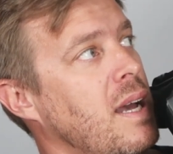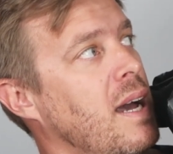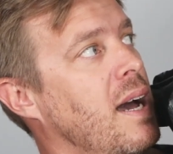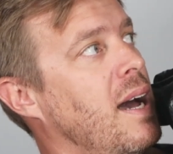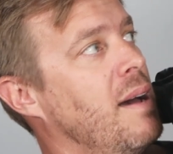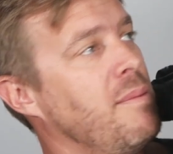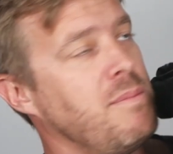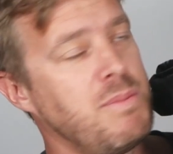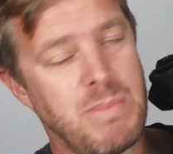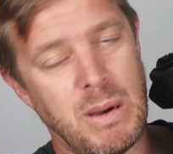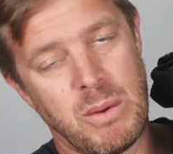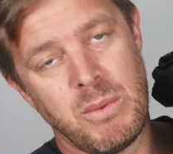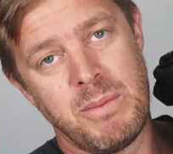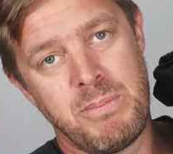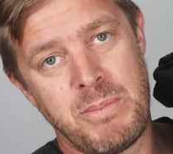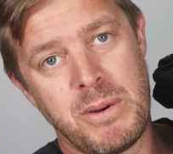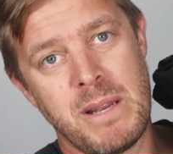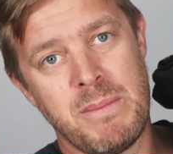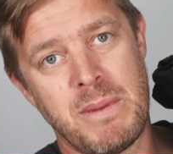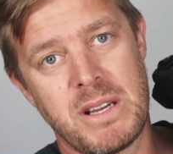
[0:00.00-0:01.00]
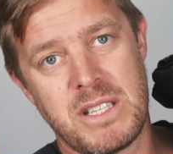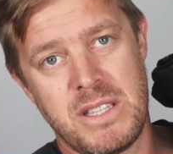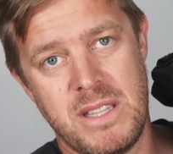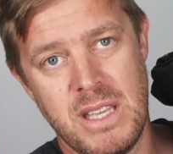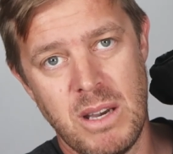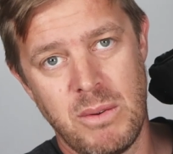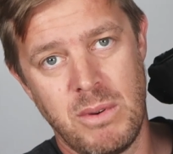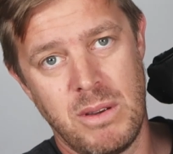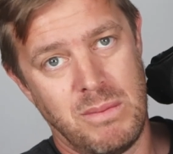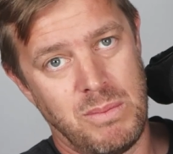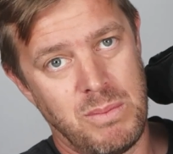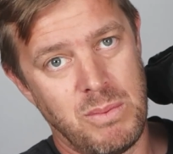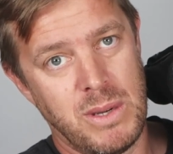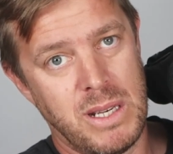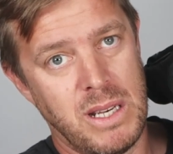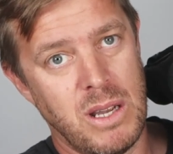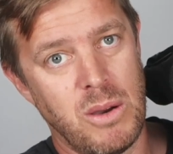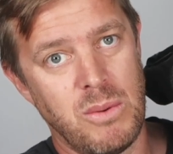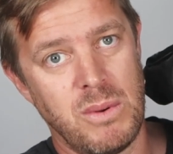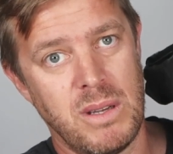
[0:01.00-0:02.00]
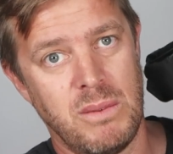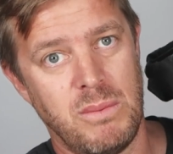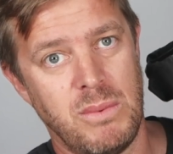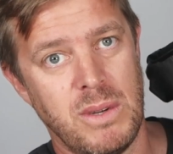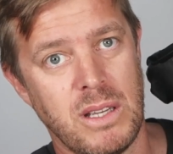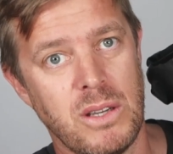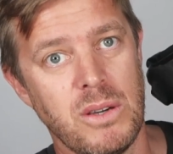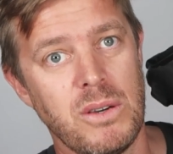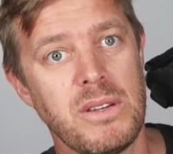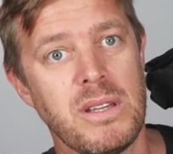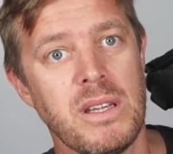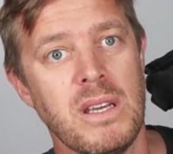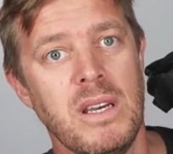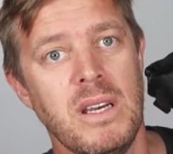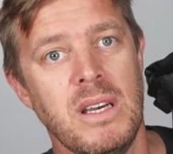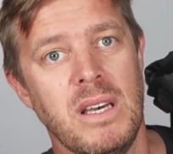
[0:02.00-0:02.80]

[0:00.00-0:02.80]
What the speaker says: But we're pretty much there. We know we're good.